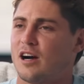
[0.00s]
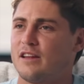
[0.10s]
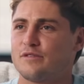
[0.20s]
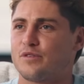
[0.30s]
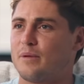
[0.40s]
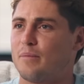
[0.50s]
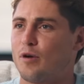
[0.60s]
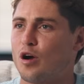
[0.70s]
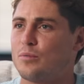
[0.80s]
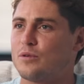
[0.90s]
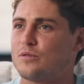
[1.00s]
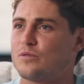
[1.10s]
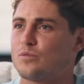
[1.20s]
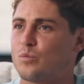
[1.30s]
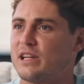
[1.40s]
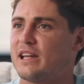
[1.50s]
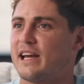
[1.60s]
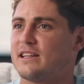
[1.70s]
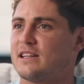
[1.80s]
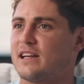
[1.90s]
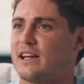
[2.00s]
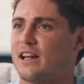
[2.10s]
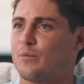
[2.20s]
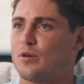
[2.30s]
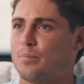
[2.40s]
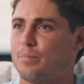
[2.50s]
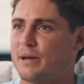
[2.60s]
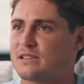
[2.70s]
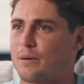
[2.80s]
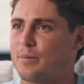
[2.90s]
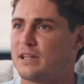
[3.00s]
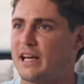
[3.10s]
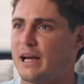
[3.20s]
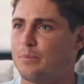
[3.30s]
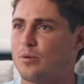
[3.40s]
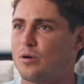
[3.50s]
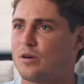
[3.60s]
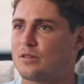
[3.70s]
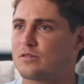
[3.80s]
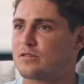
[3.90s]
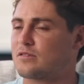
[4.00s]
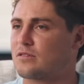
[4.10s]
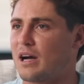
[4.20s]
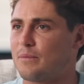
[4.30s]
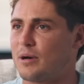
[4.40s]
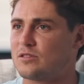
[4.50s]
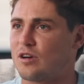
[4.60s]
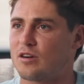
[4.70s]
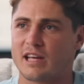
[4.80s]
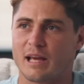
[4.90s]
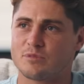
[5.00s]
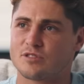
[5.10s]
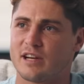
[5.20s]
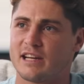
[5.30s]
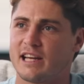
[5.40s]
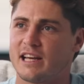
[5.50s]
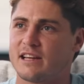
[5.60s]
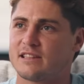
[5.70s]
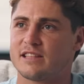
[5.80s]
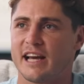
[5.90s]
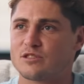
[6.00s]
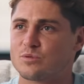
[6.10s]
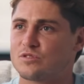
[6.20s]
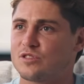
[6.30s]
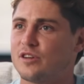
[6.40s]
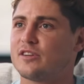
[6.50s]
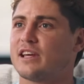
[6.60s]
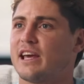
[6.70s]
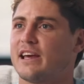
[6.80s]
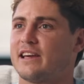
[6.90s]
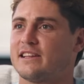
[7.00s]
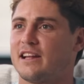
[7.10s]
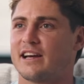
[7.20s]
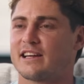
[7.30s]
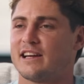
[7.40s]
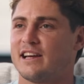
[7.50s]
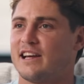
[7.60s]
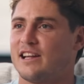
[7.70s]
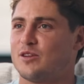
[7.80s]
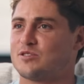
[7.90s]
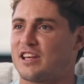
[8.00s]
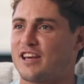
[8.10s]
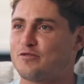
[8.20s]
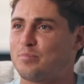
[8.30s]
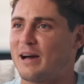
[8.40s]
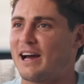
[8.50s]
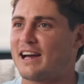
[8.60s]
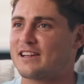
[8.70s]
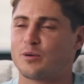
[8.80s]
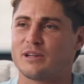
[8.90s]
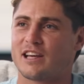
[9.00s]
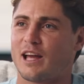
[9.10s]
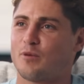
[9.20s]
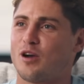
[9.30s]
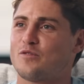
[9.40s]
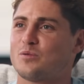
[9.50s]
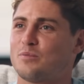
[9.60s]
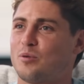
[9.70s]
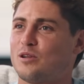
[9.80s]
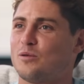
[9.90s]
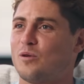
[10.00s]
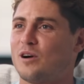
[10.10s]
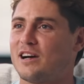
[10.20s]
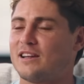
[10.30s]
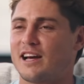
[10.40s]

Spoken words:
I think from the moment we landed here, like we were picked up at the airport, grabbed my dog, came straight here. The house was turnkey. Like there was a gift bag. Quinn came over with a bowl of wine.